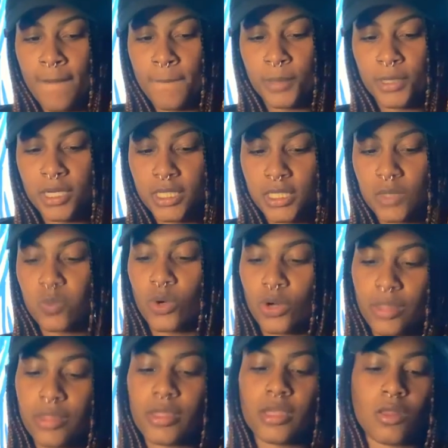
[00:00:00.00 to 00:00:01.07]
But is it
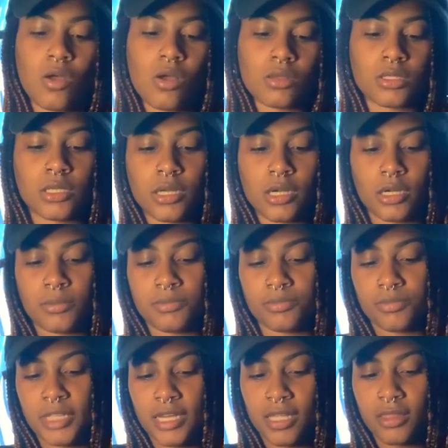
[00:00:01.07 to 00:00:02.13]
worth it long term?
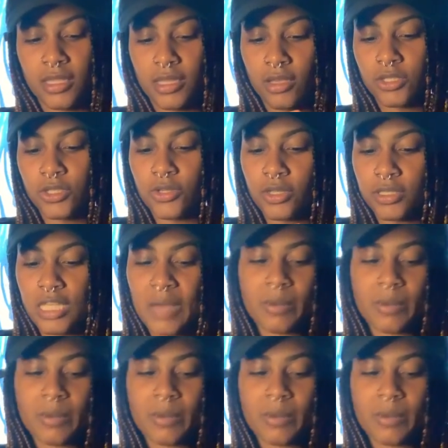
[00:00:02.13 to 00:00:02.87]
Anything else you can tell